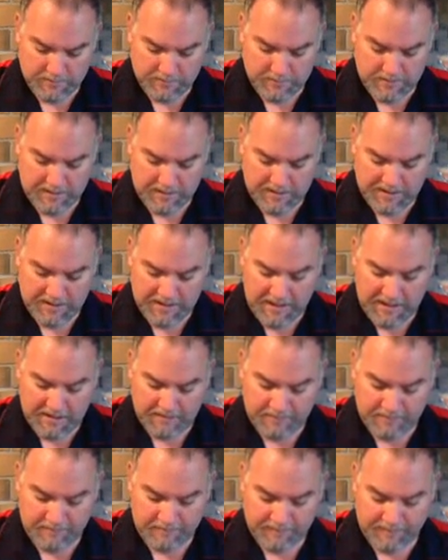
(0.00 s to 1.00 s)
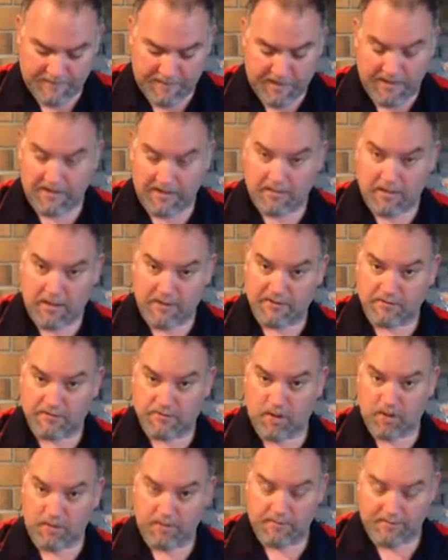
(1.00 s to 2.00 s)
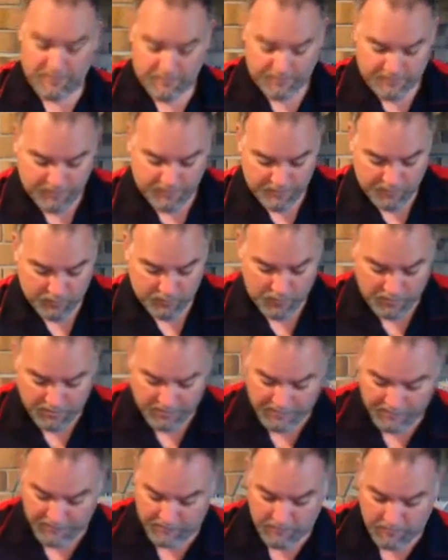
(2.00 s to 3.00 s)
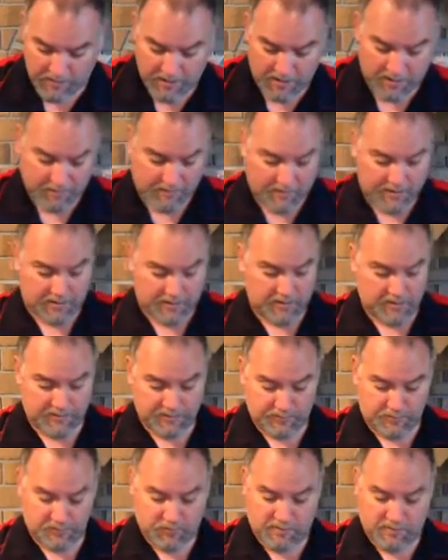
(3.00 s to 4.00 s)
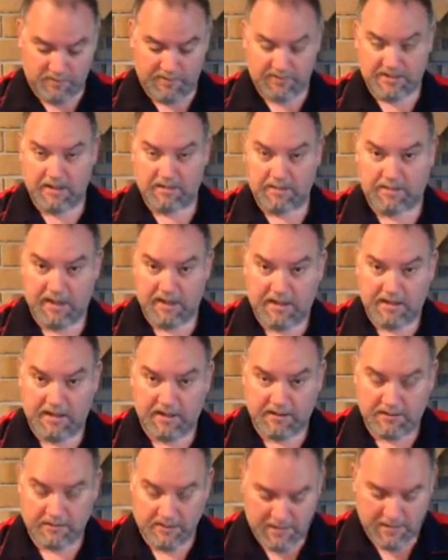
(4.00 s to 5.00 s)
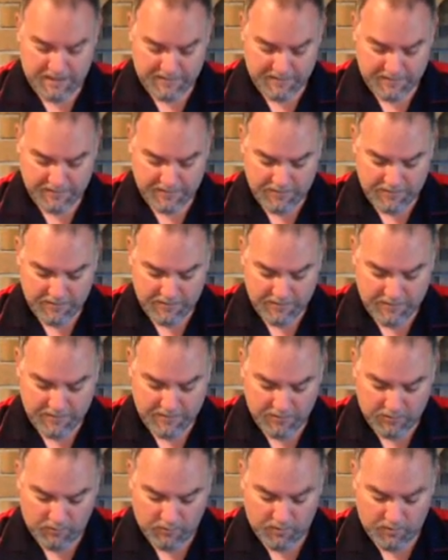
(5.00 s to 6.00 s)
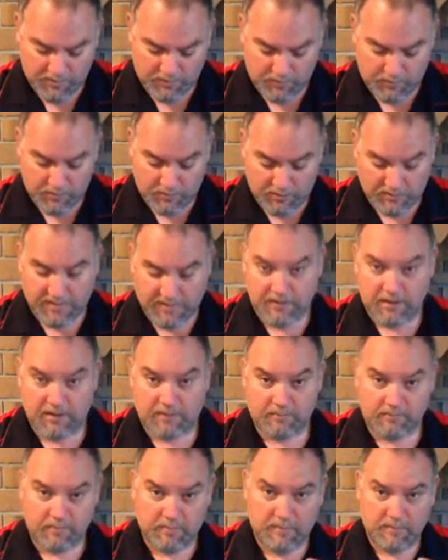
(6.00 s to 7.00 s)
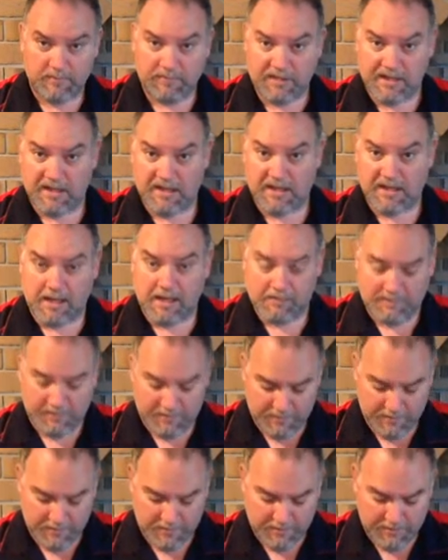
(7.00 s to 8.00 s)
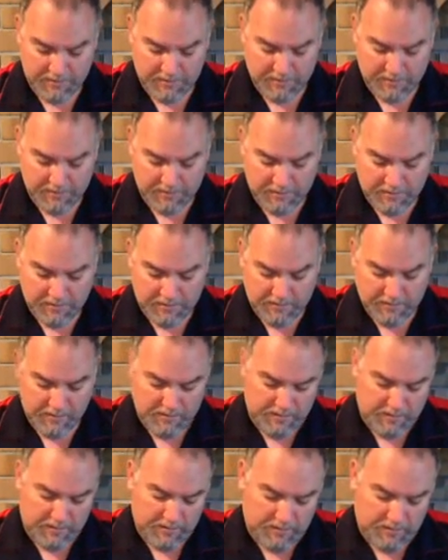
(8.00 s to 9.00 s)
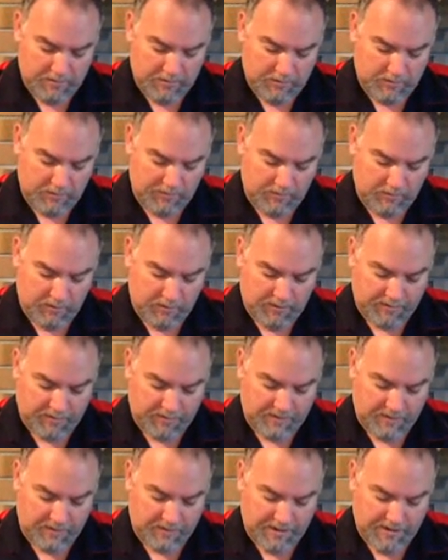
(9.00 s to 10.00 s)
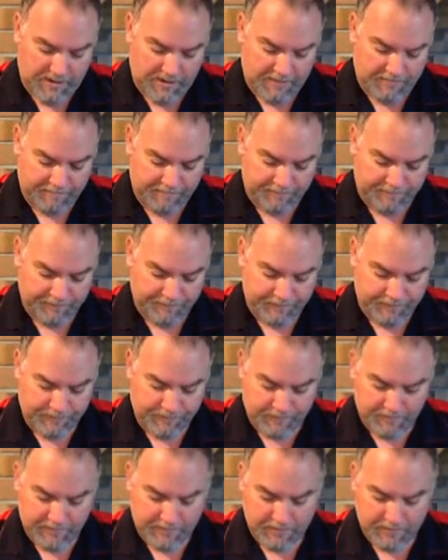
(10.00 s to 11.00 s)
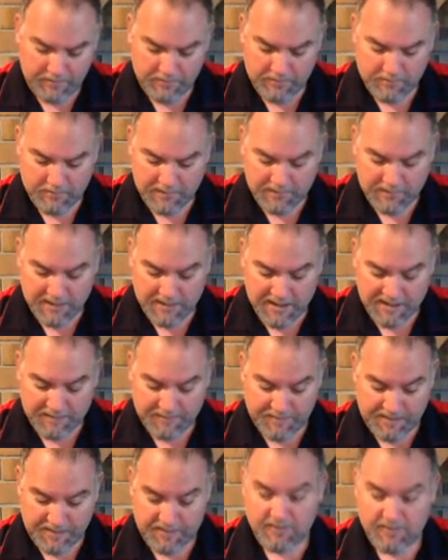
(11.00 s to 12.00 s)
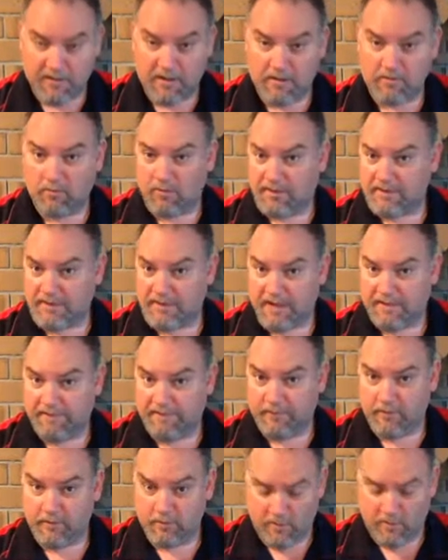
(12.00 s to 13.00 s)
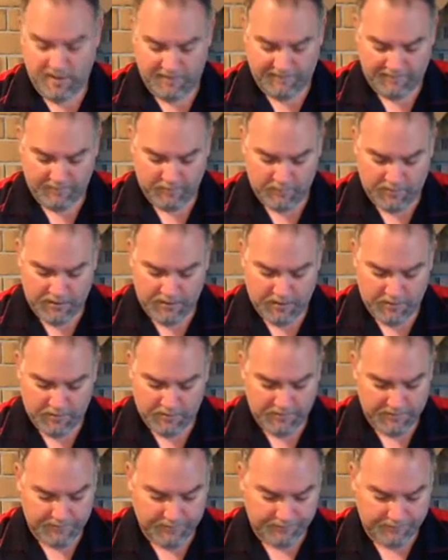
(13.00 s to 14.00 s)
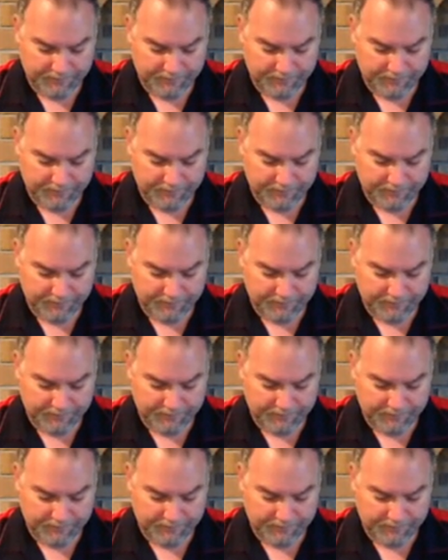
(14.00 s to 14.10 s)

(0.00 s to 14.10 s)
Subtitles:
And again, getting those aromas, as I'm swirling this around, I'm getting those aromas coming out of the glass quite strongly, that I'm picking it up with what the glass being say a foot away from my nose.